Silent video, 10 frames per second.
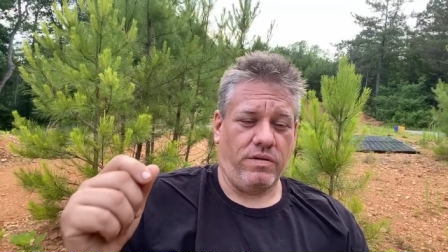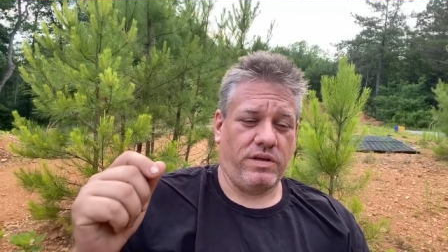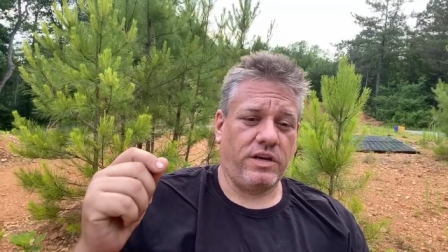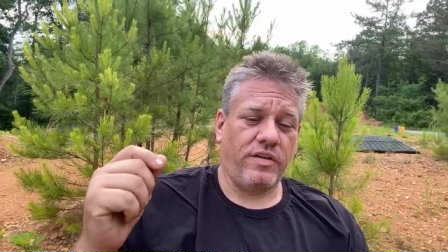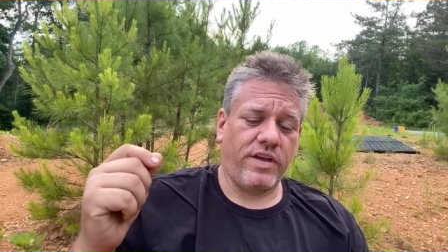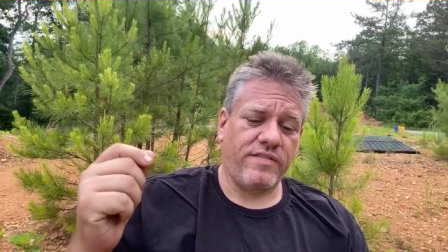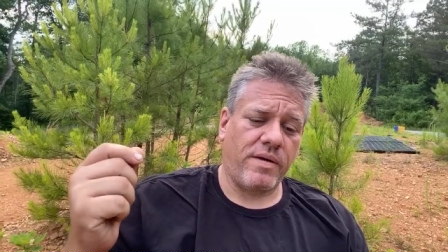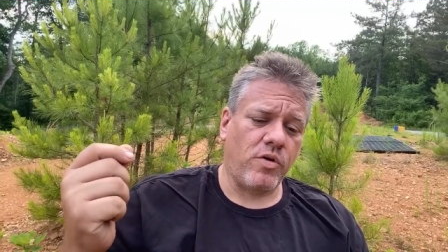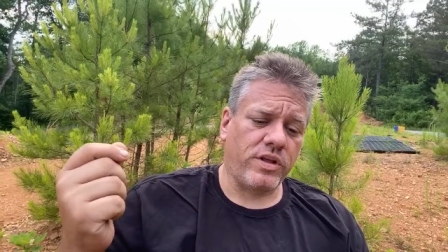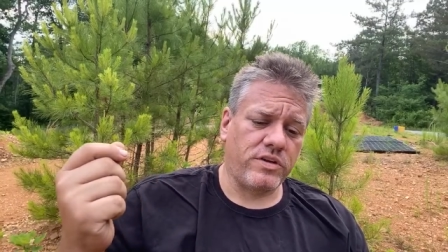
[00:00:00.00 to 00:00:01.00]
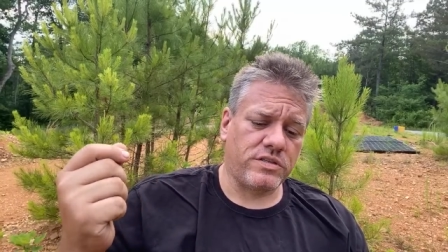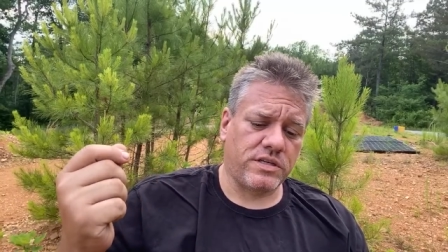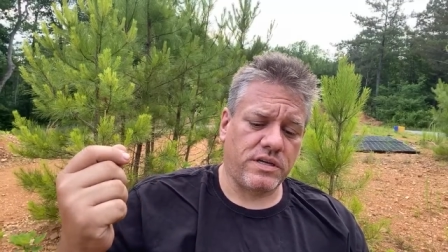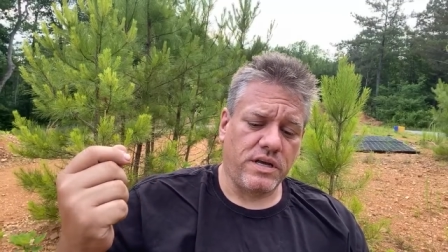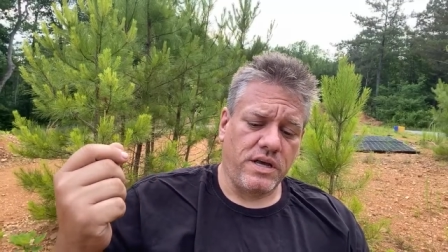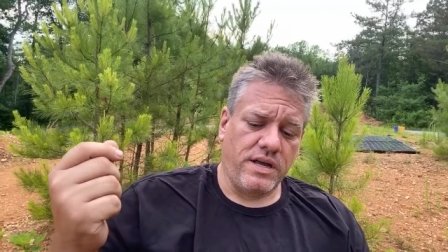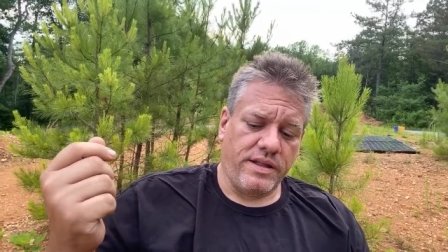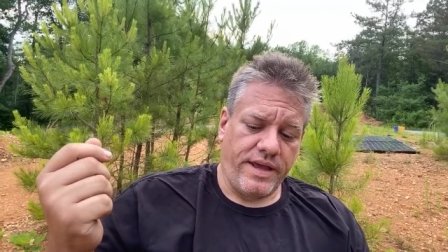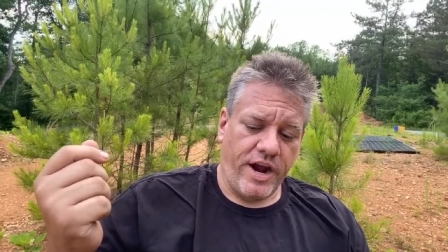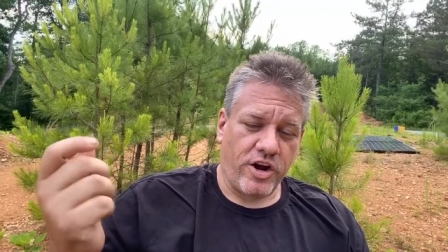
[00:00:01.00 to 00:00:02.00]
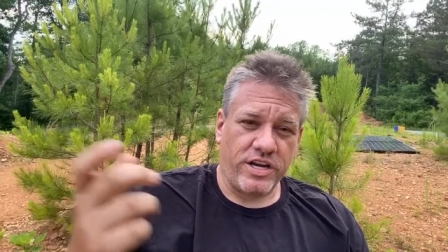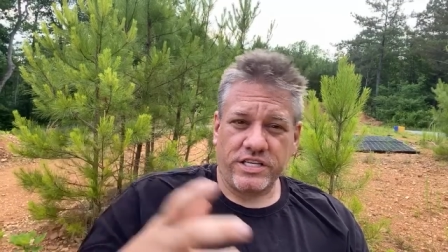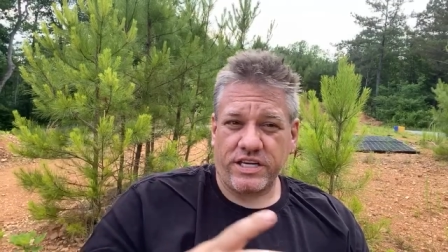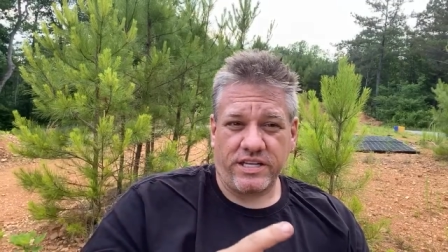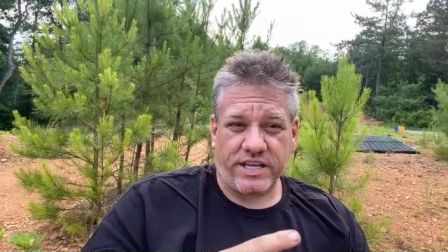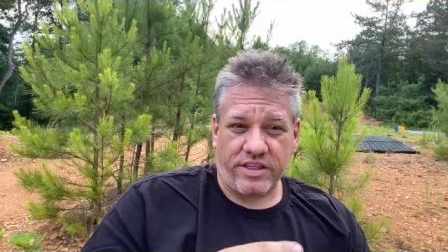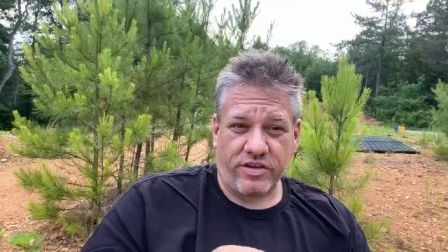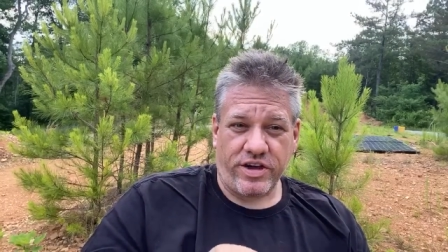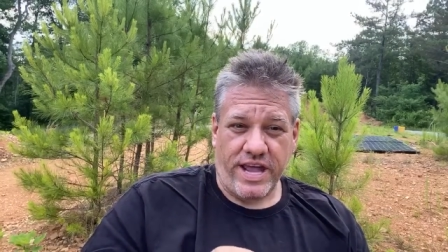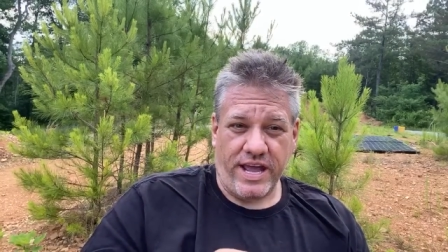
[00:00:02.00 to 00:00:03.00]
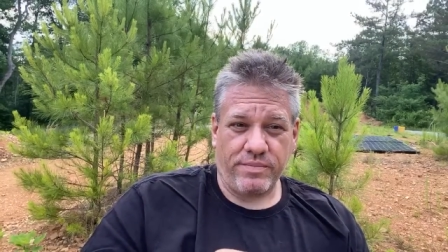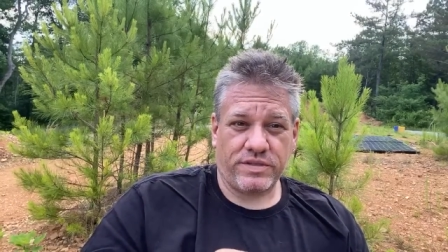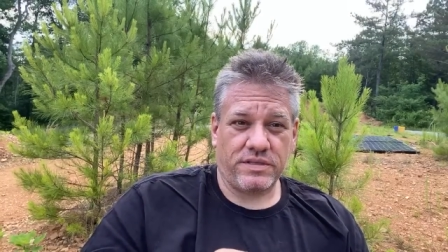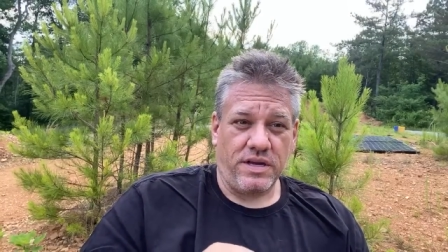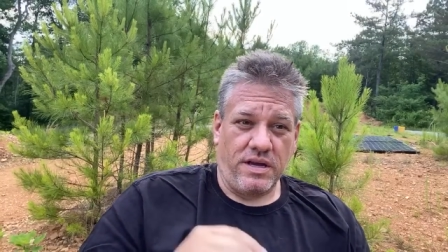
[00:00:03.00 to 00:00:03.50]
if I'm only using the air conditioning, it's like 30 amps,